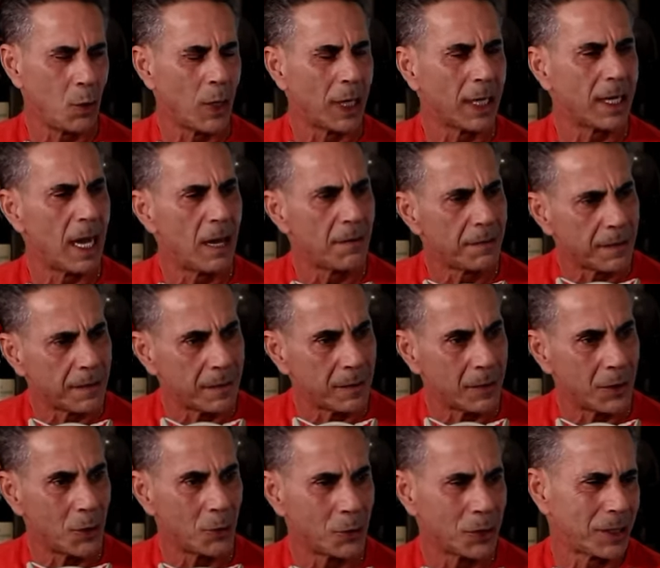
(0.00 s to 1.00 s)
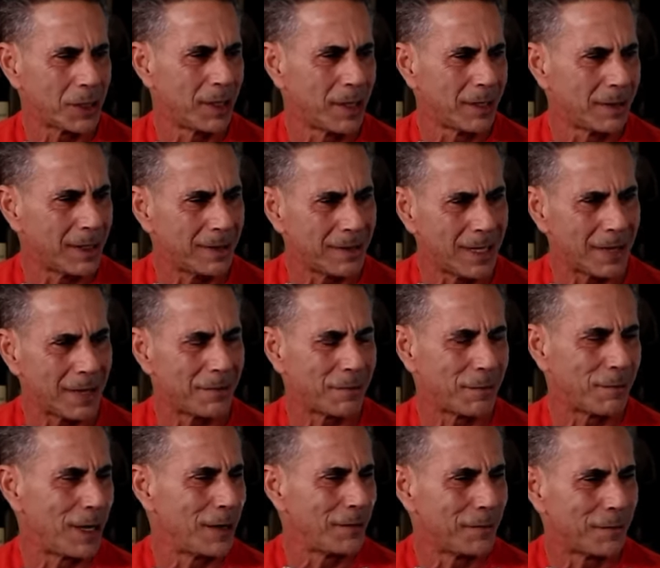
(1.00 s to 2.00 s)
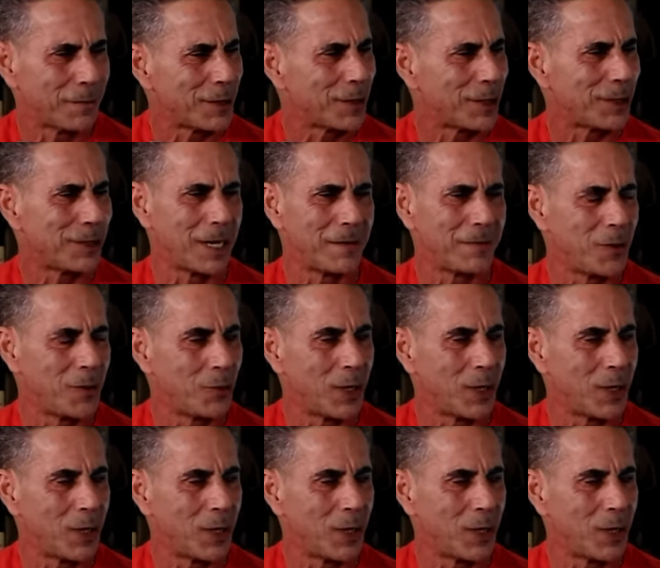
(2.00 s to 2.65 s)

You went golfing. You were scared to death, threatened for your life.